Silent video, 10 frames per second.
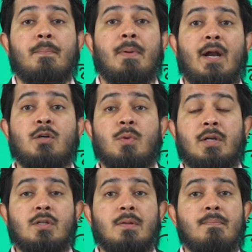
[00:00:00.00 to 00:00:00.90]
a buyer to
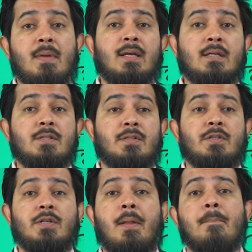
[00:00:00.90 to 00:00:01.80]
actually make a
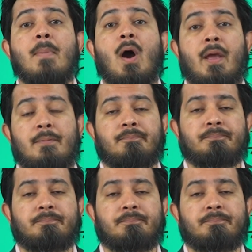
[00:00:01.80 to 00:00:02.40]
decision and buy.